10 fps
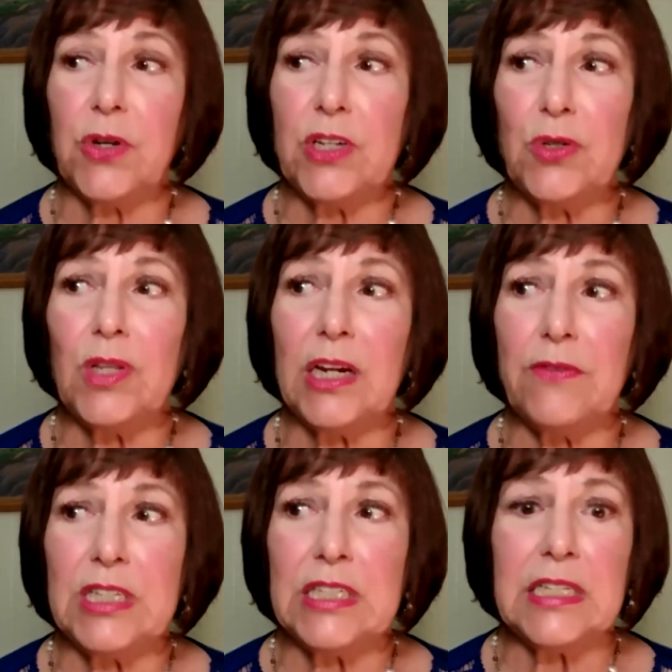So I do a
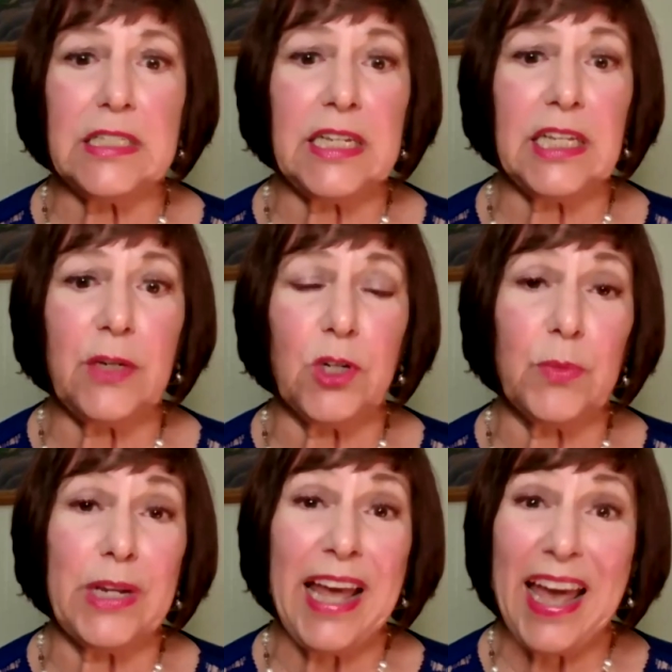lot of distance healing
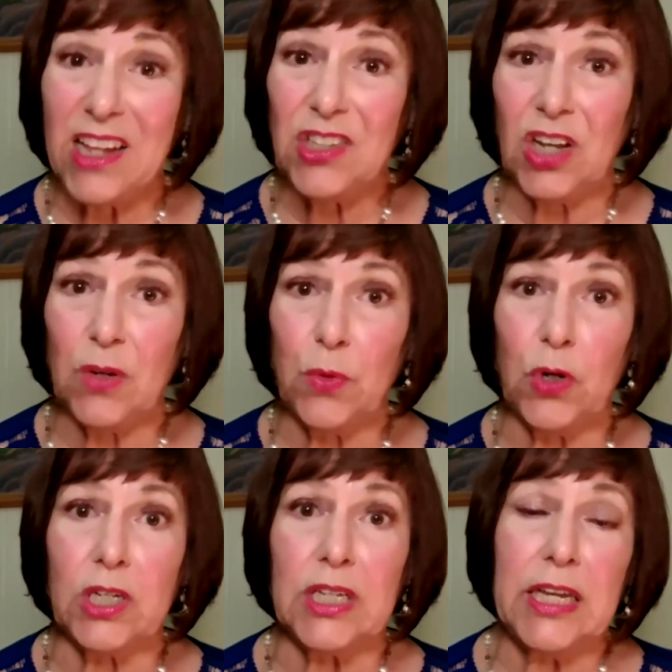work, but hands-on
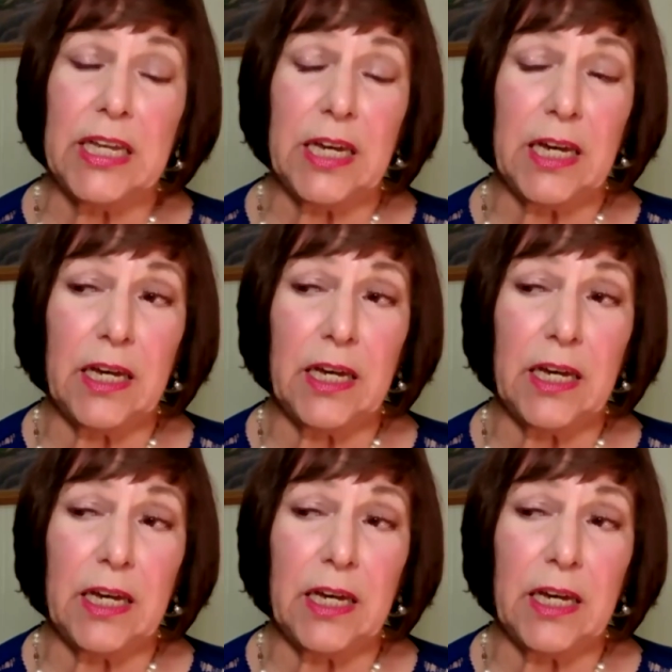work,